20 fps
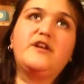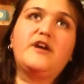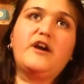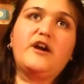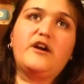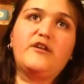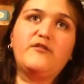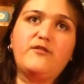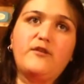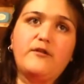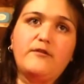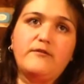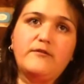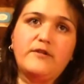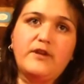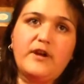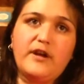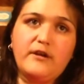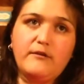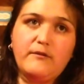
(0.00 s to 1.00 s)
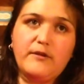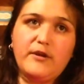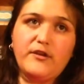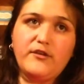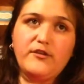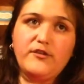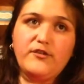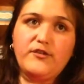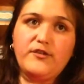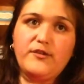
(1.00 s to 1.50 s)
iPhone
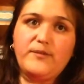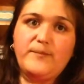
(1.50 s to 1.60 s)
iOS.